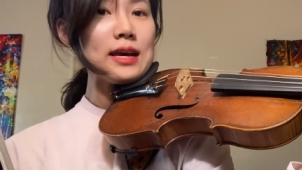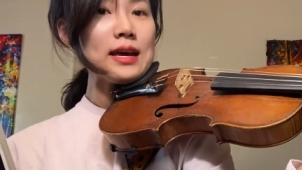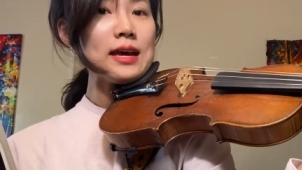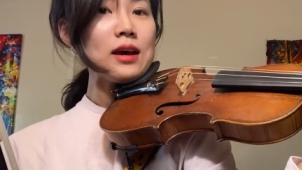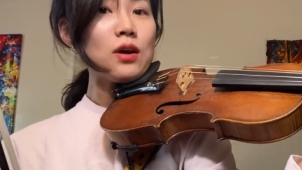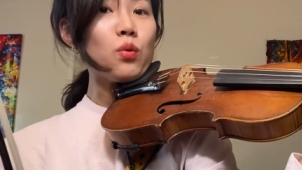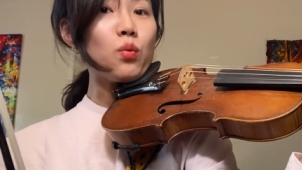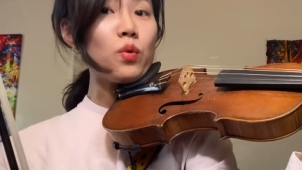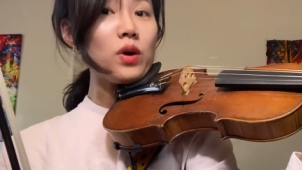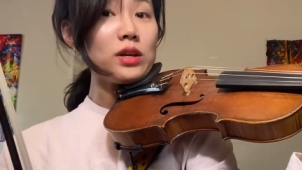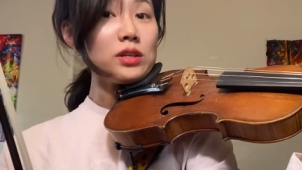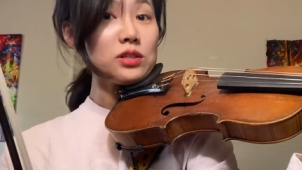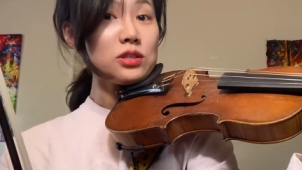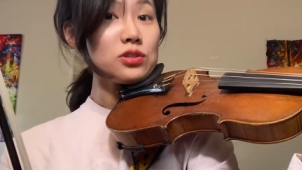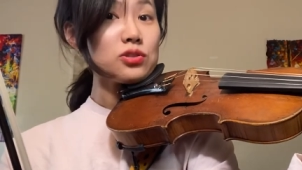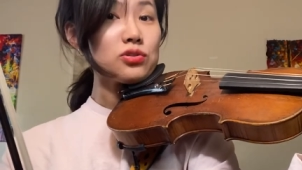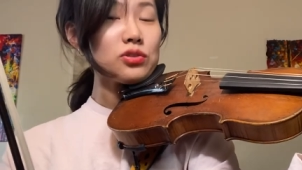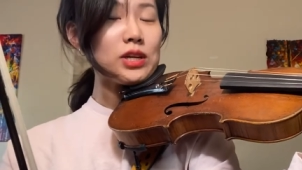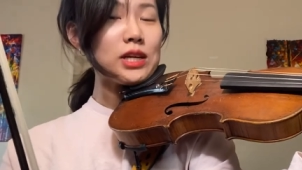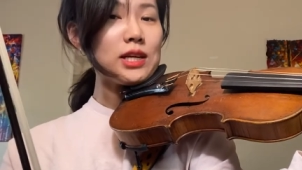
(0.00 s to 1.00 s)
one
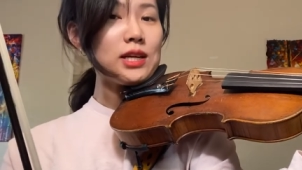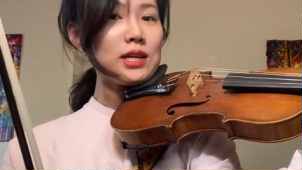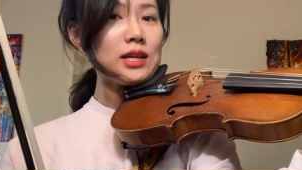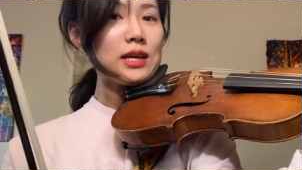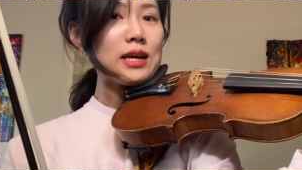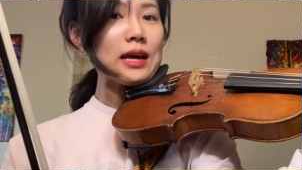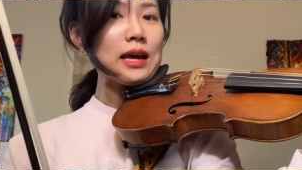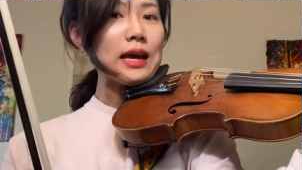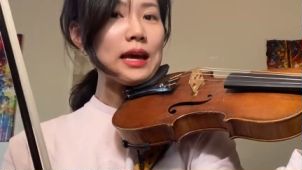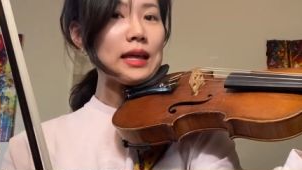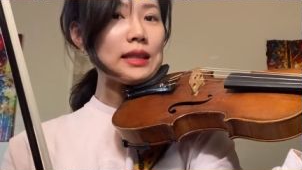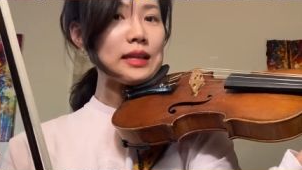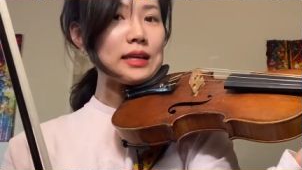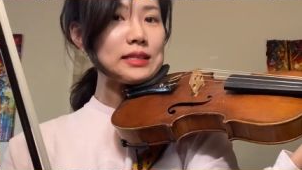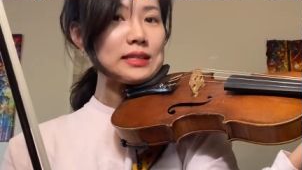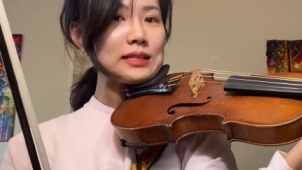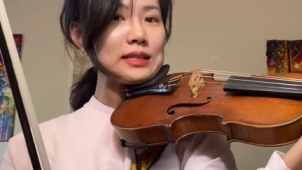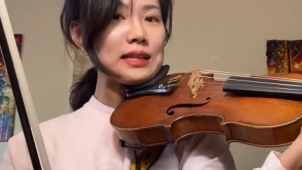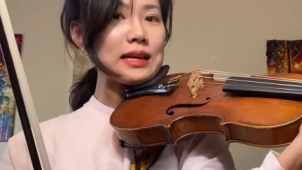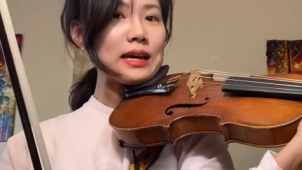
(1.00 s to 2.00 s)
string and then
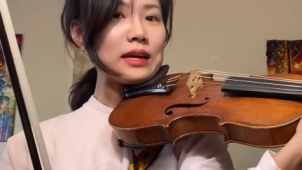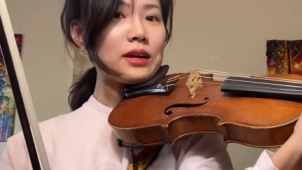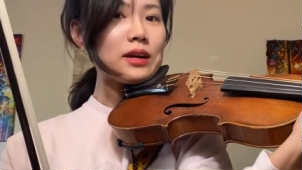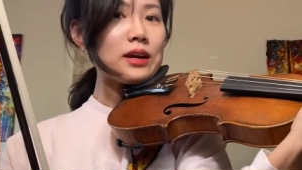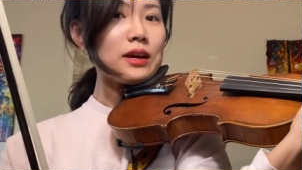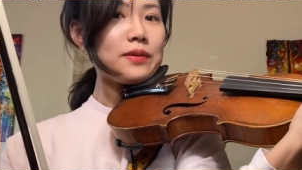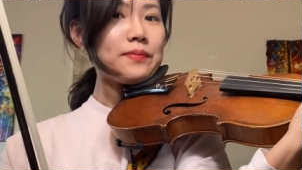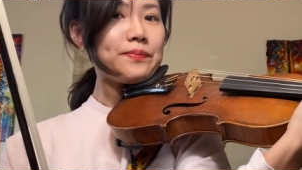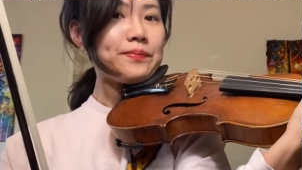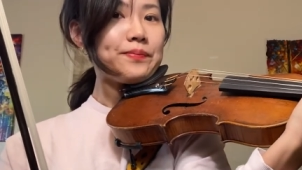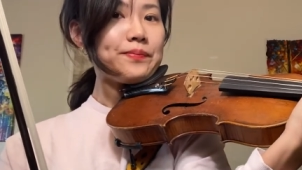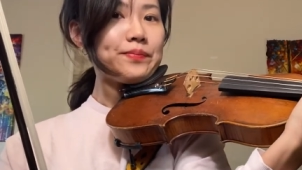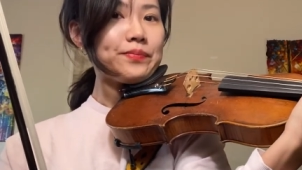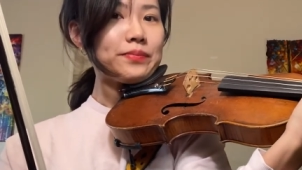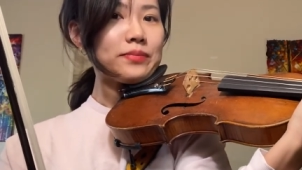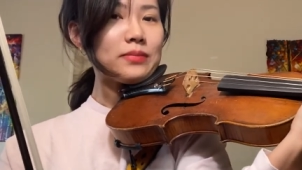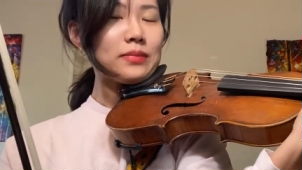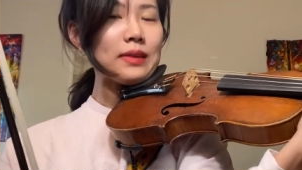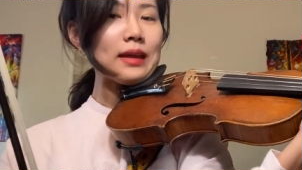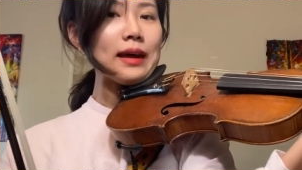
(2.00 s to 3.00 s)
slide up,
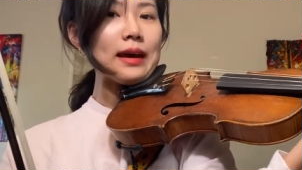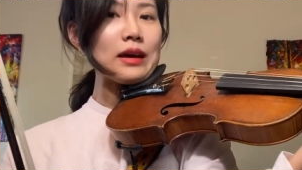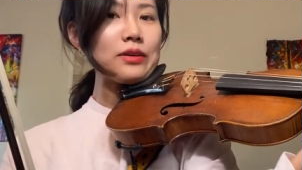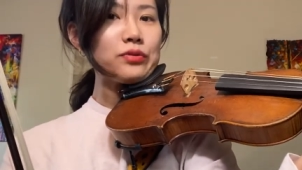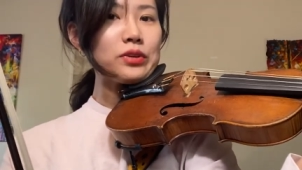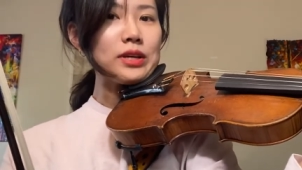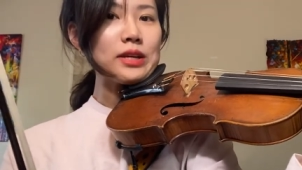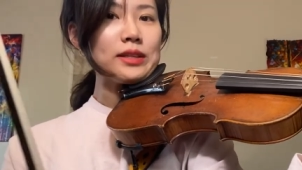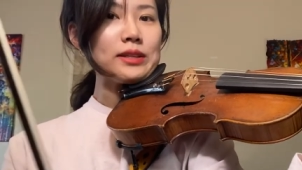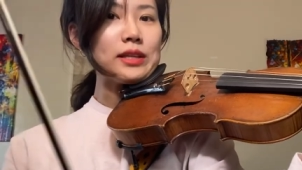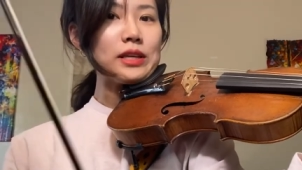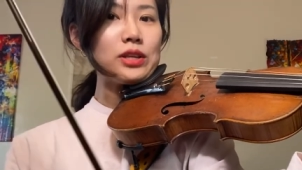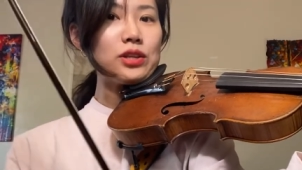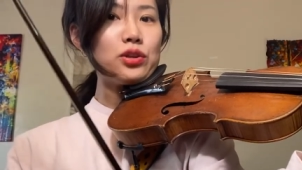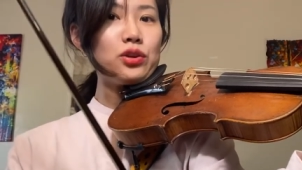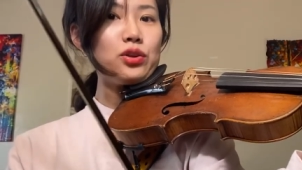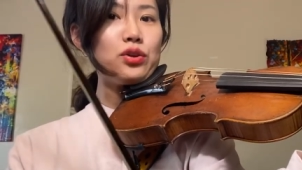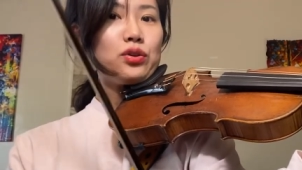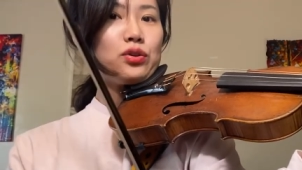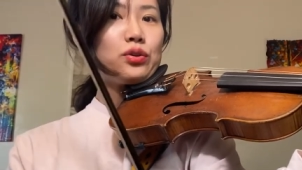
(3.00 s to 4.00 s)
down.
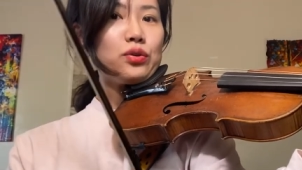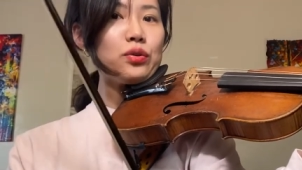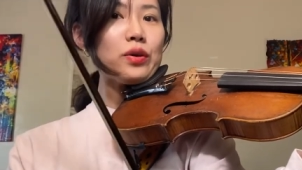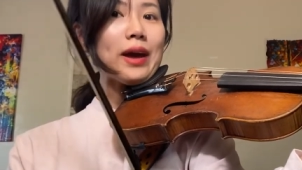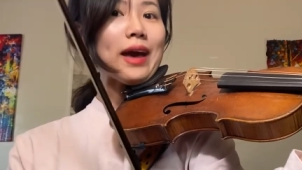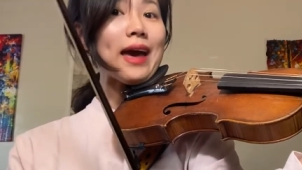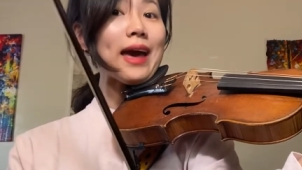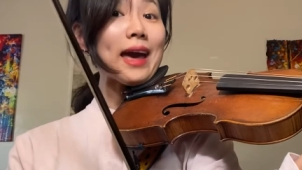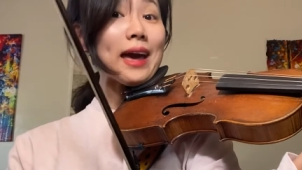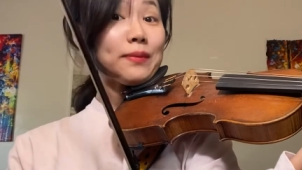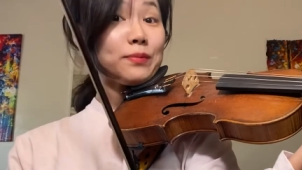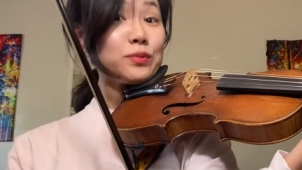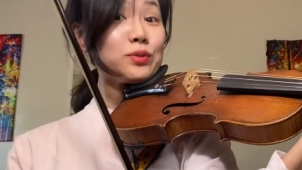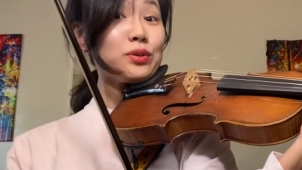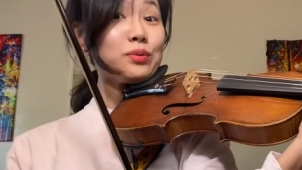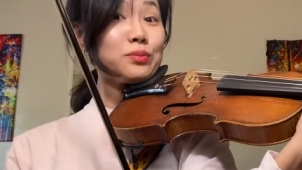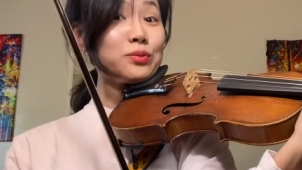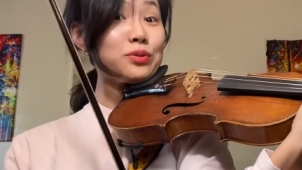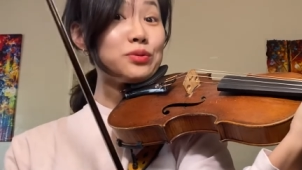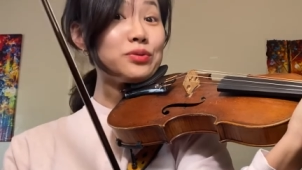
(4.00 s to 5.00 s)
Then you have
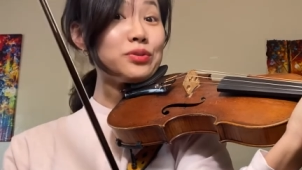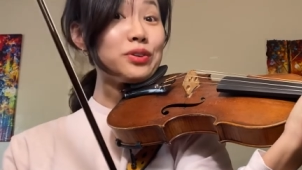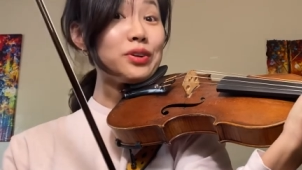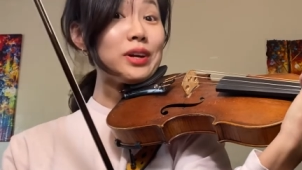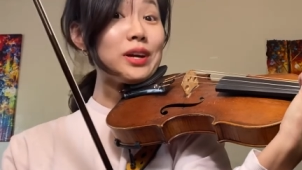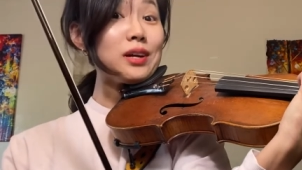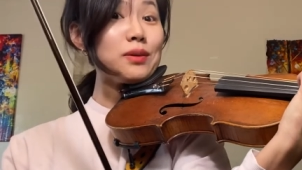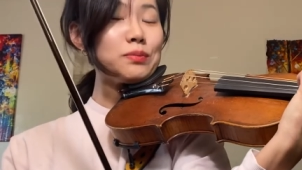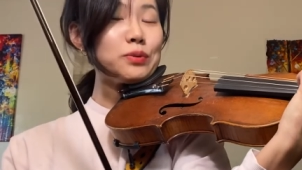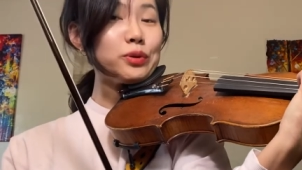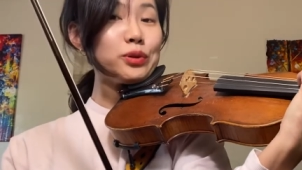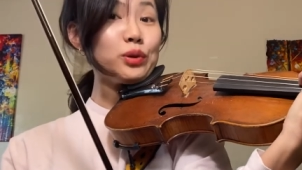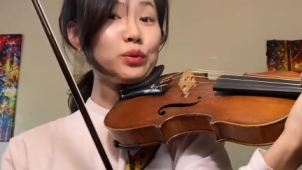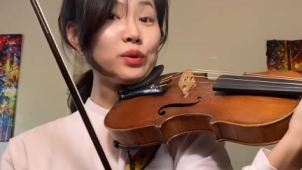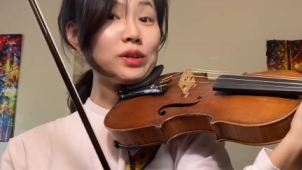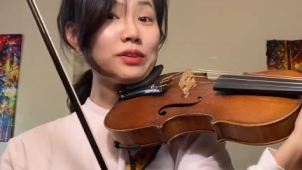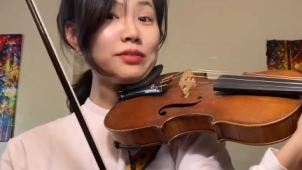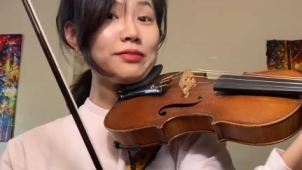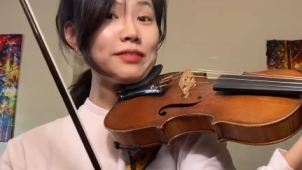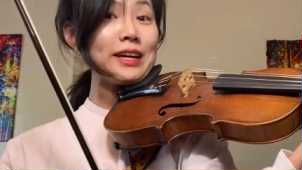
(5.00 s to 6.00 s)
to move your elbow. You
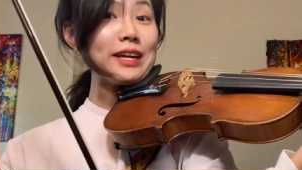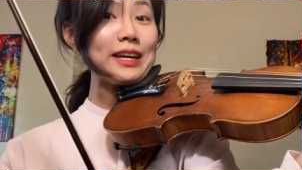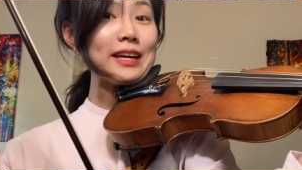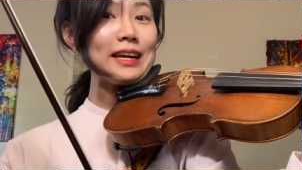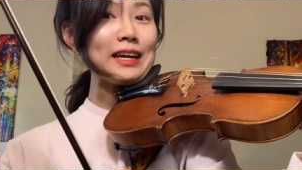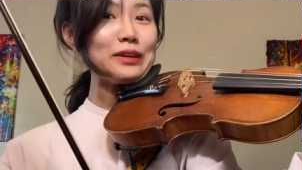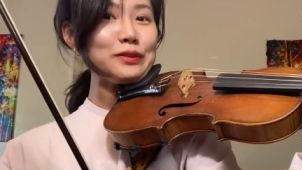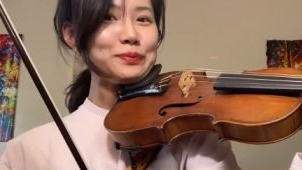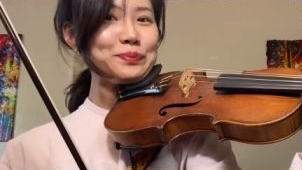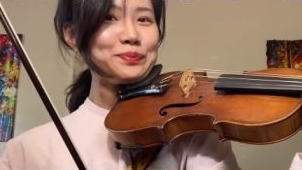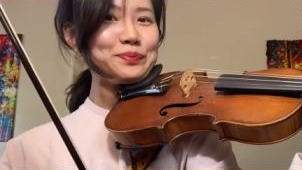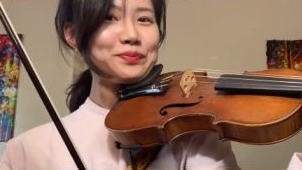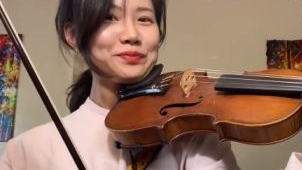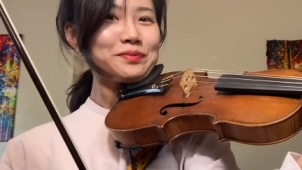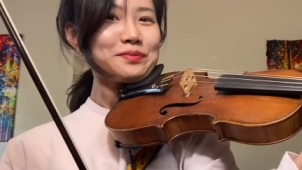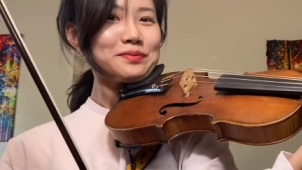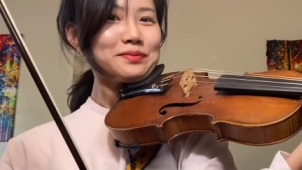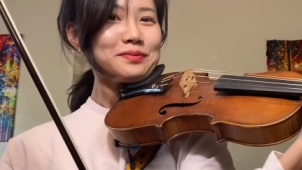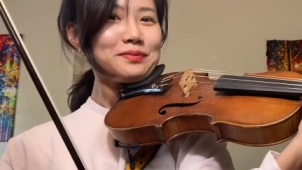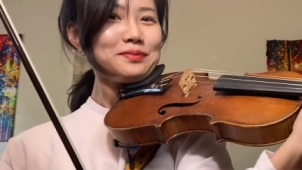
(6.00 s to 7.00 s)
will find out.
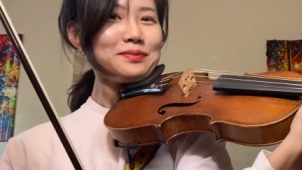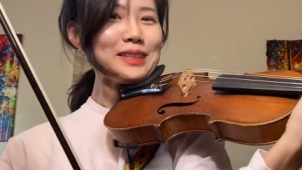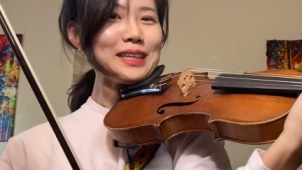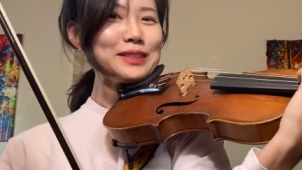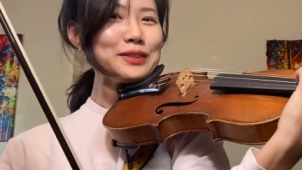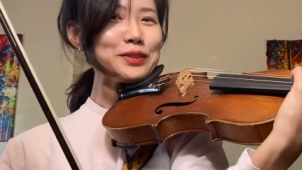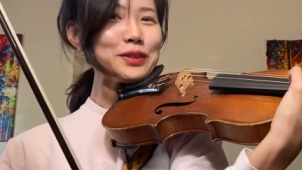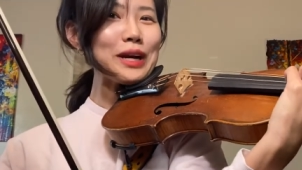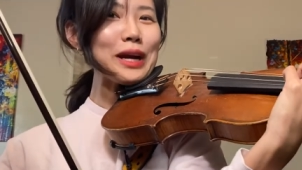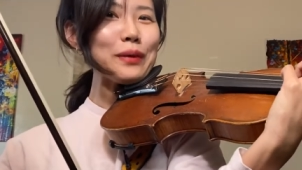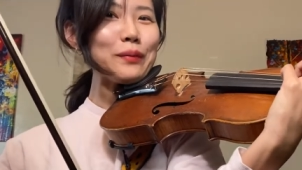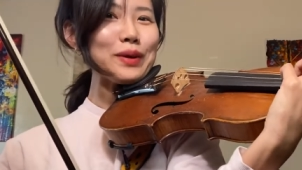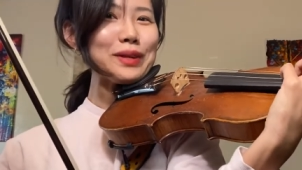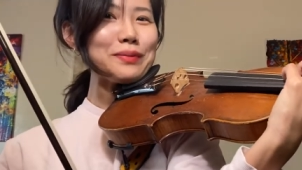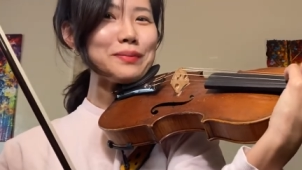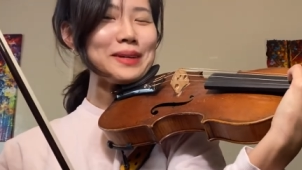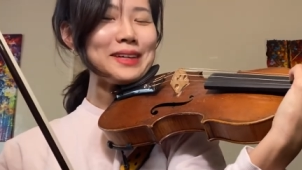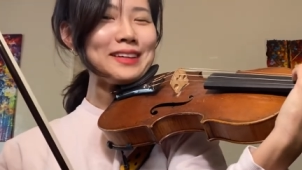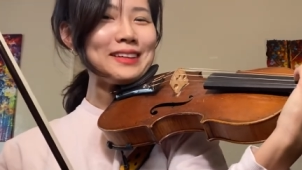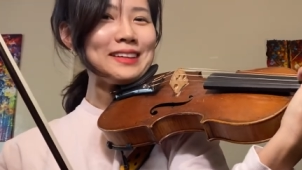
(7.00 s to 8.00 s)
Try
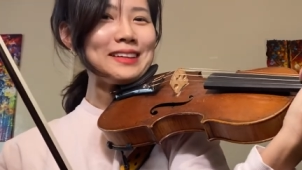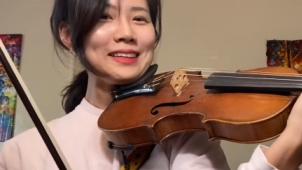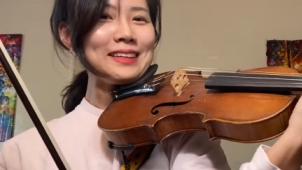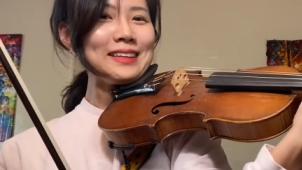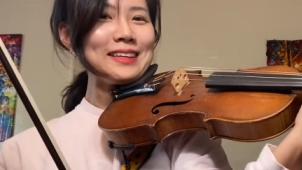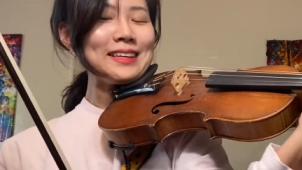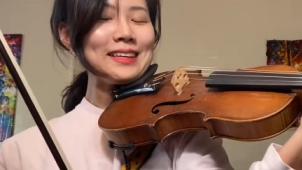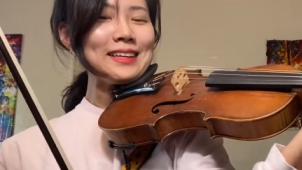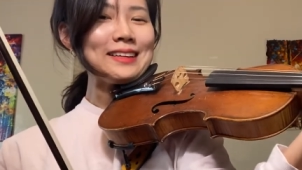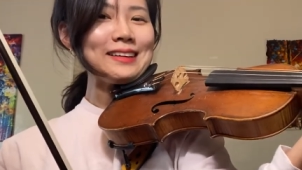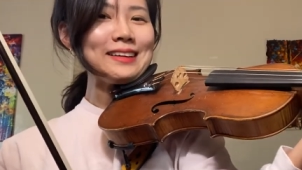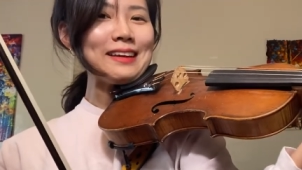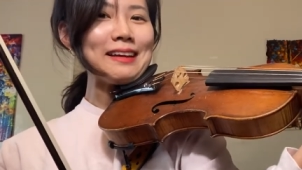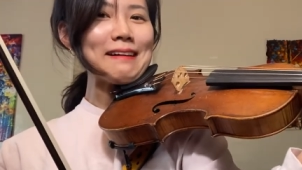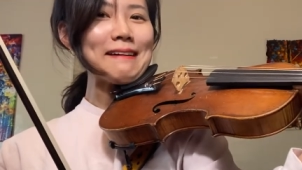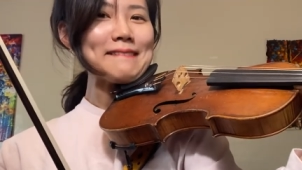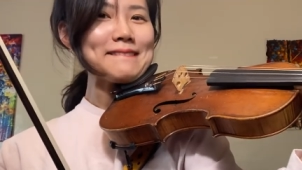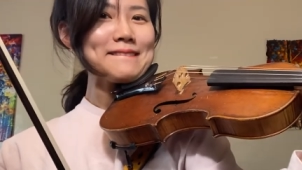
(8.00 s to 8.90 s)
with me. Yeah.